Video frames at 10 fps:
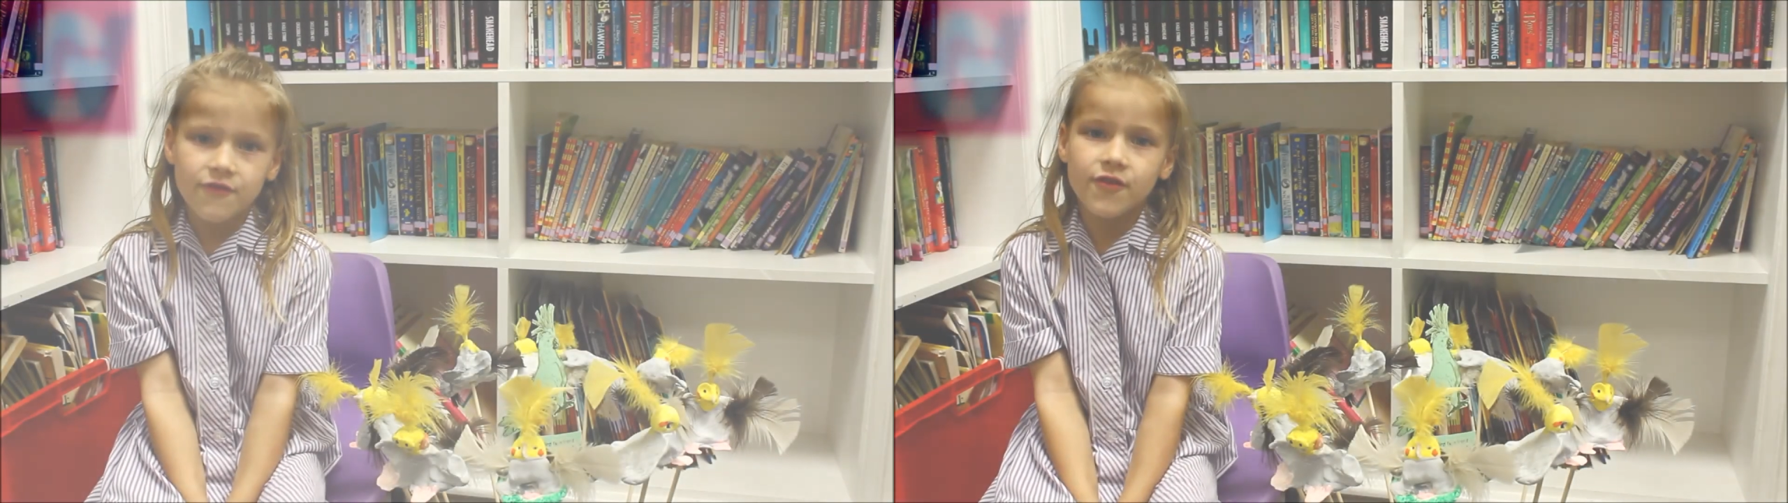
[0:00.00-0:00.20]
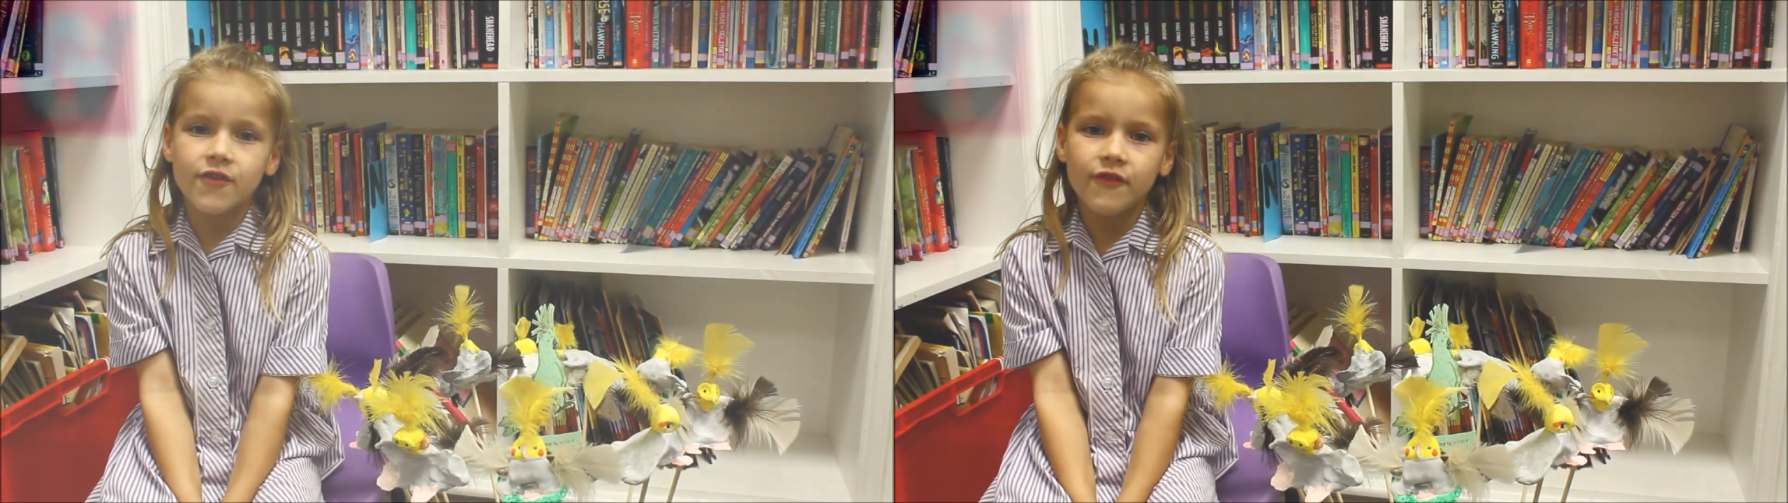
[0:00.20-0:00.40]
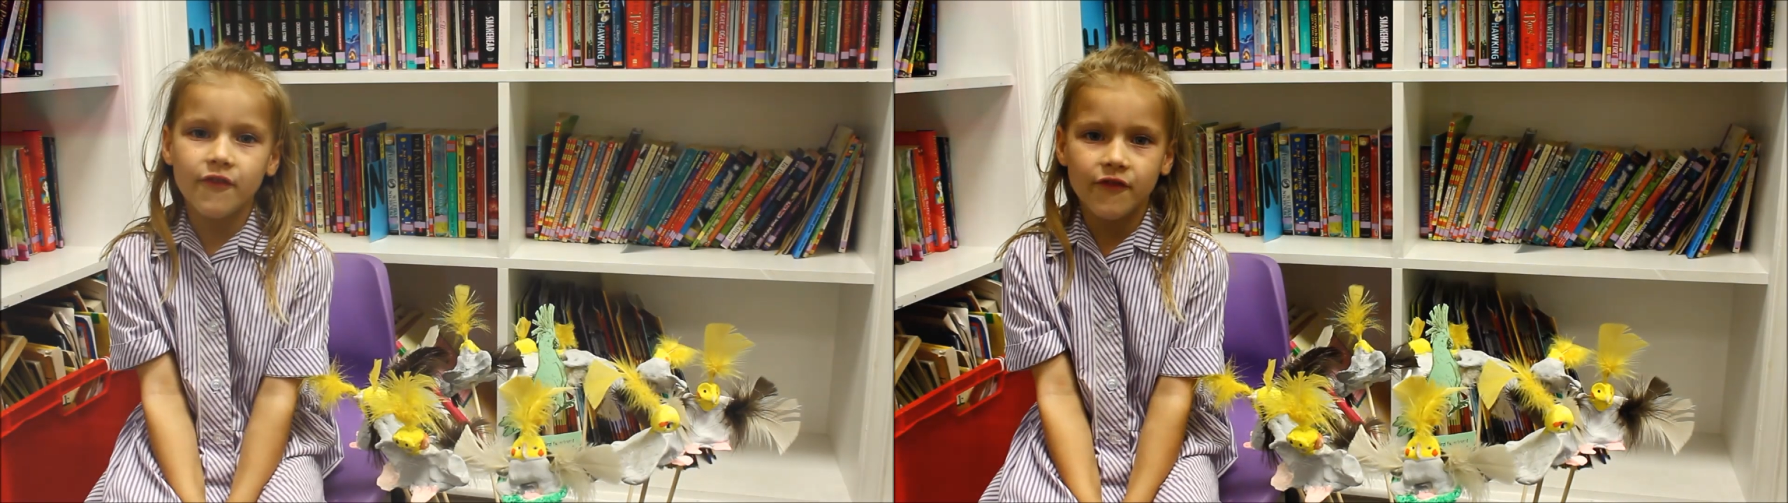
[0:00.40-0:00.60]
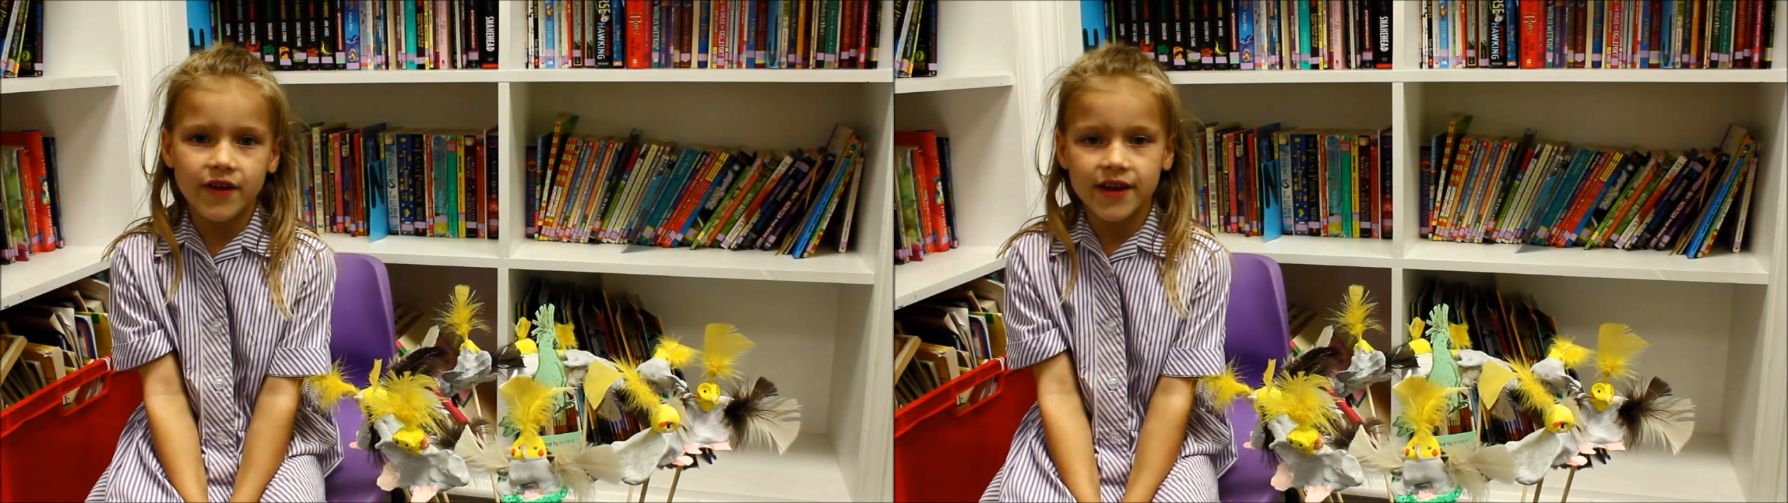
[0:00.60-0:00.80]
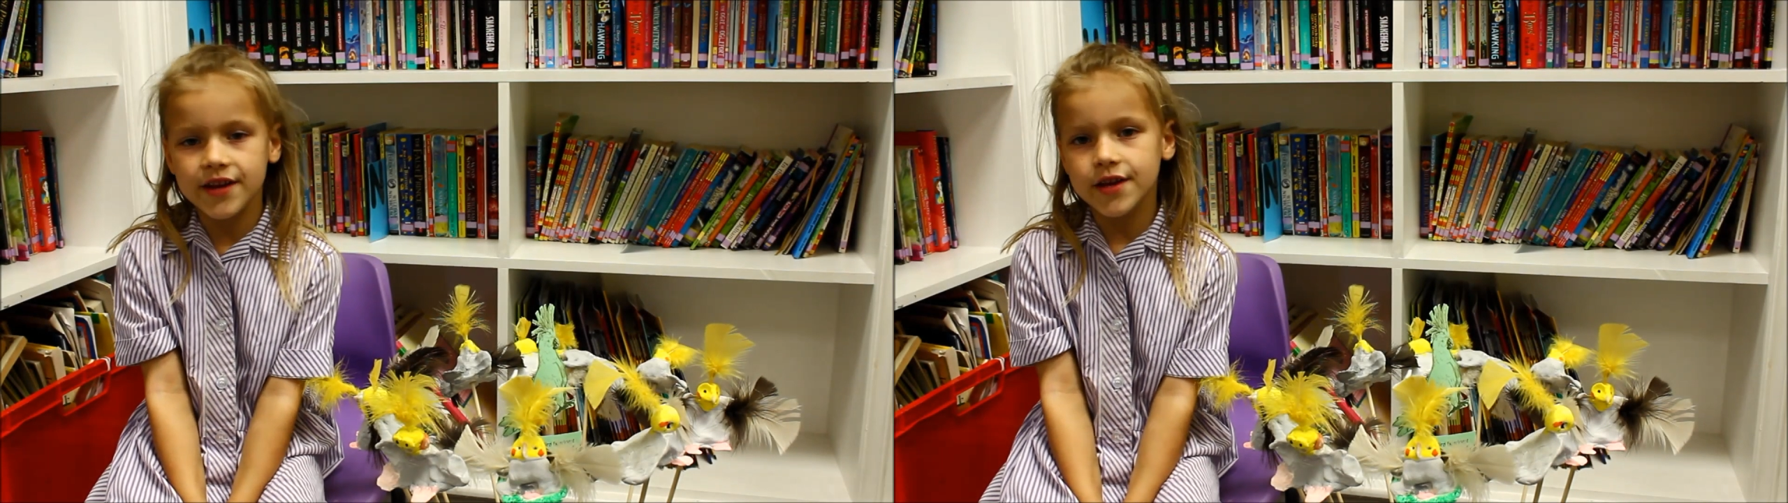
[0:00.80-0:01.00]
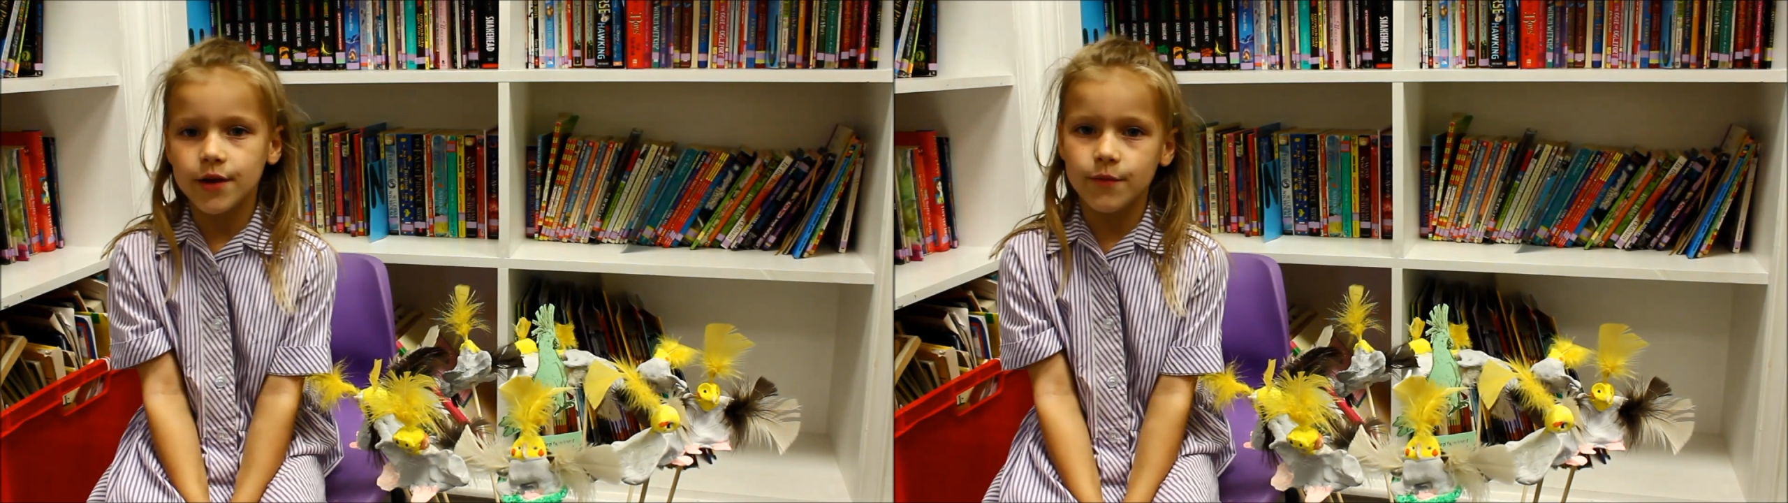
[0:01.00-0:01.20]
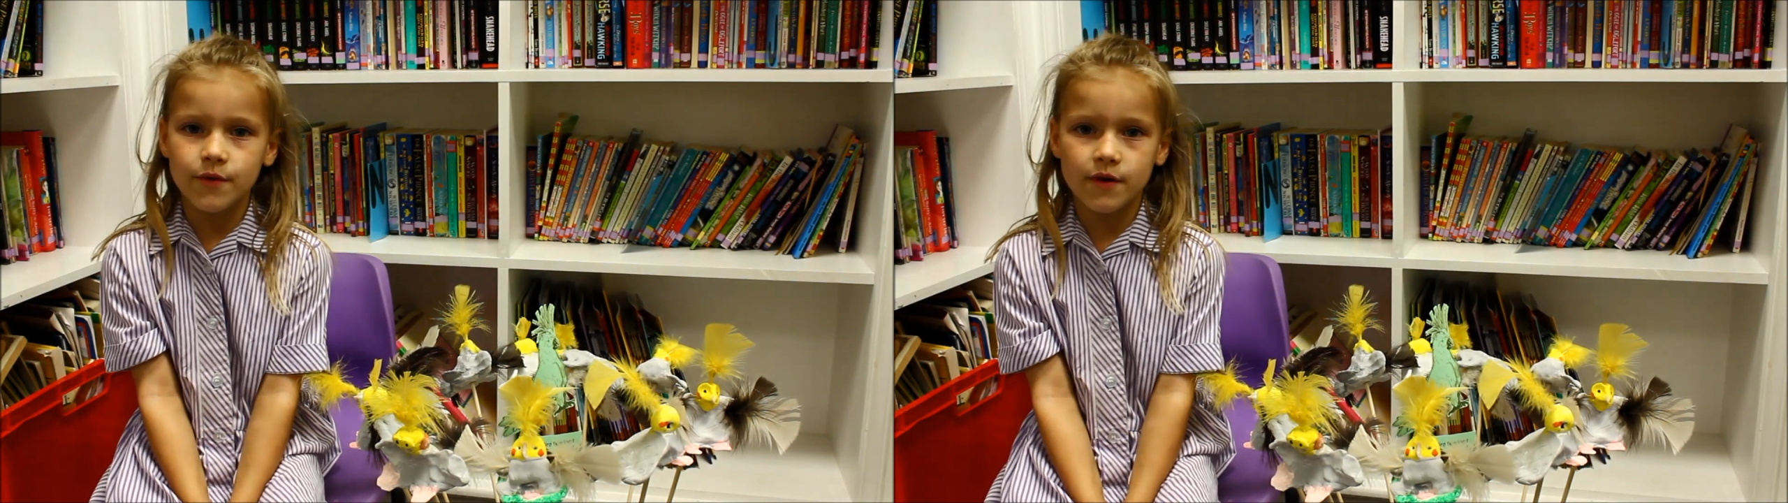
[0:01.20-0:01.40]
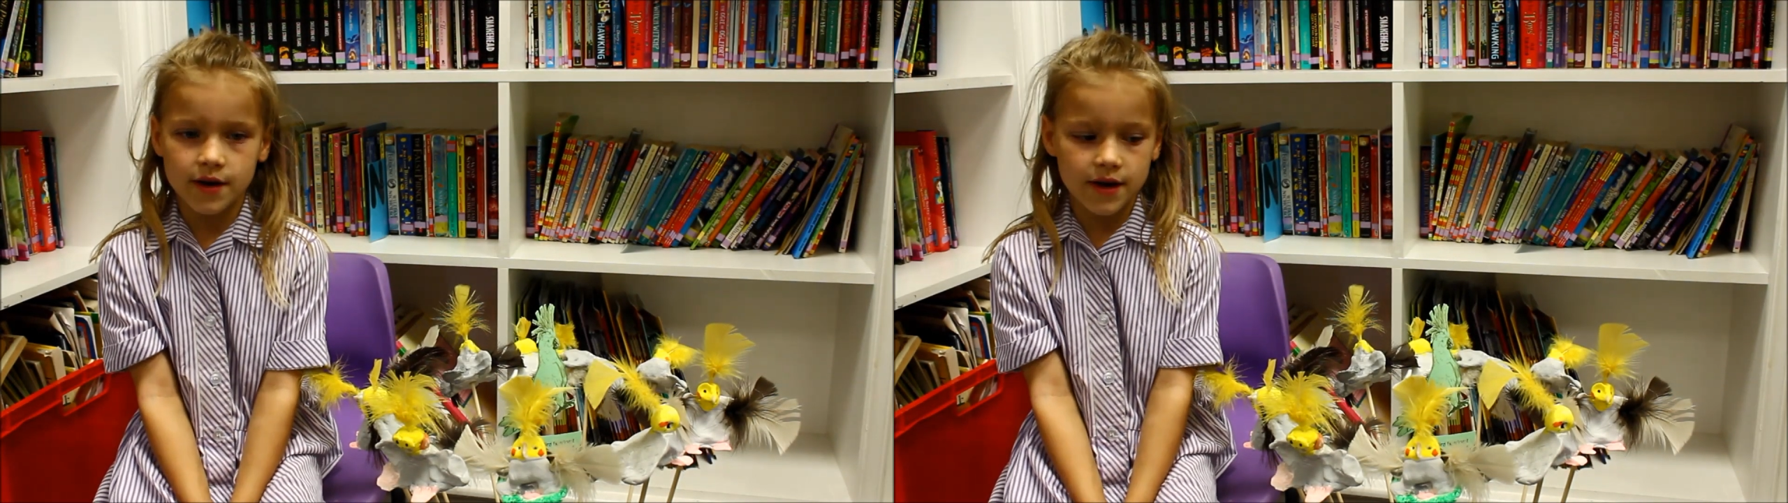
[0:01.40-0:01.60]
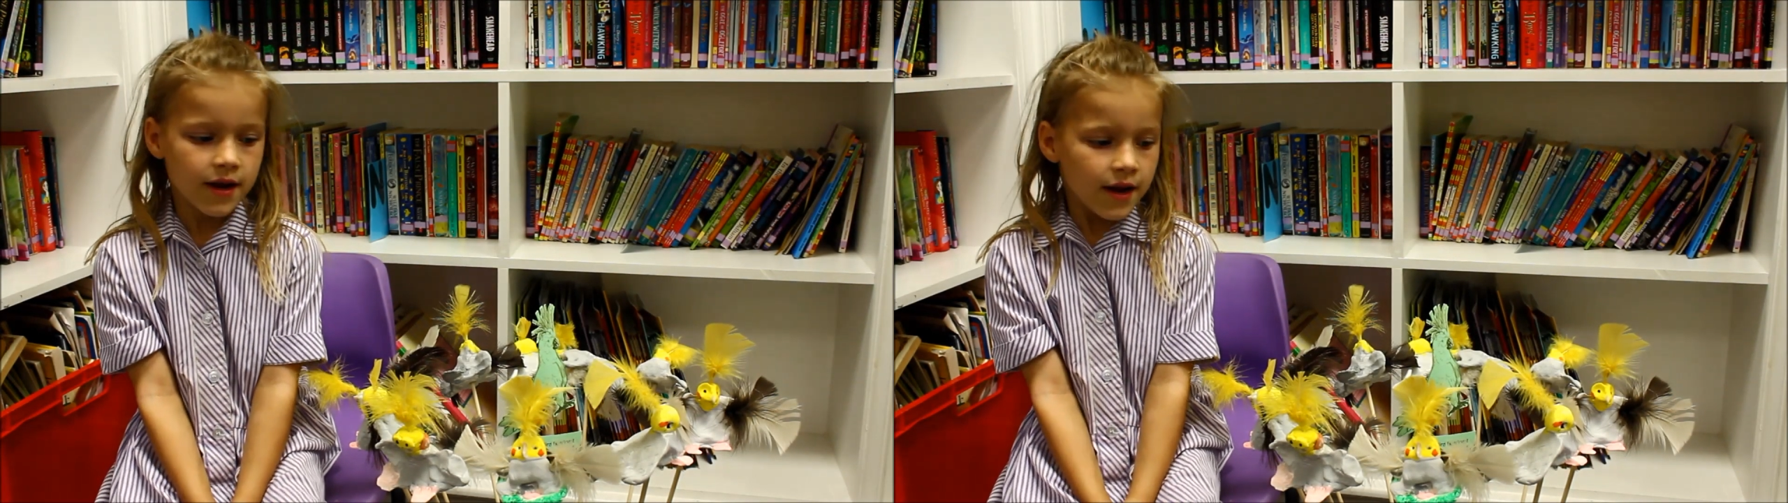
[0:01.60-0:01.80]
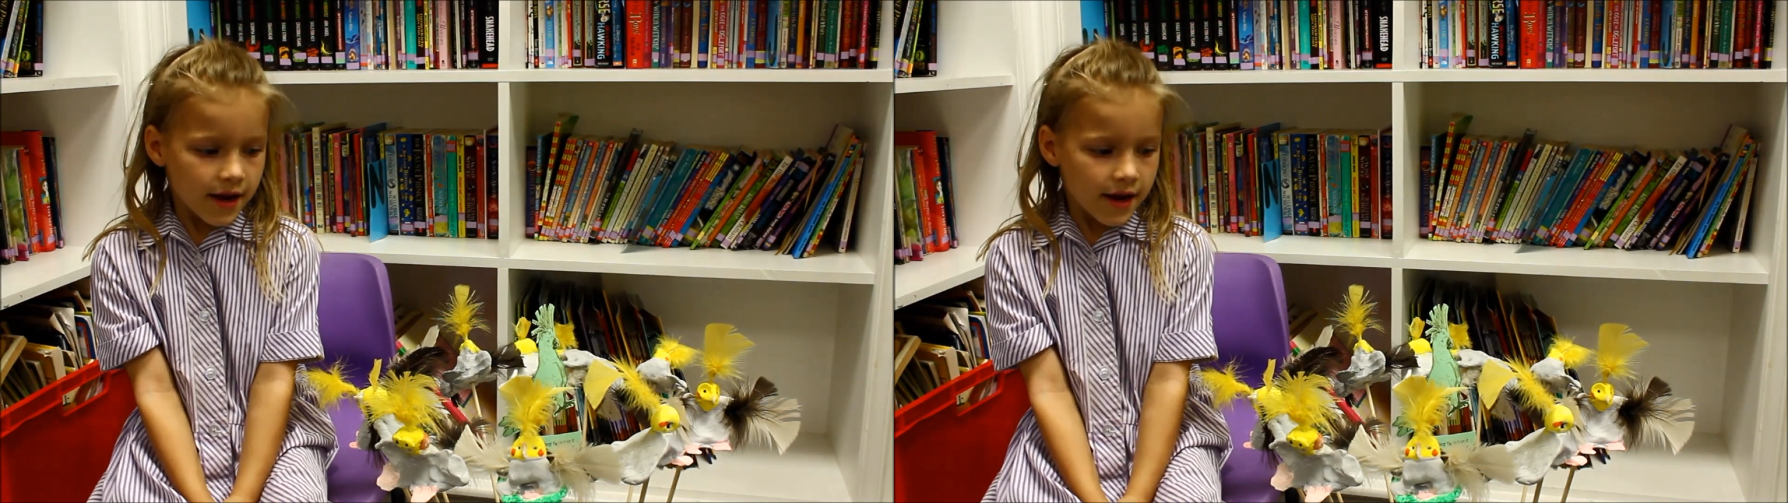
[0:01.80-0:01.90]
favourite thing in Year 1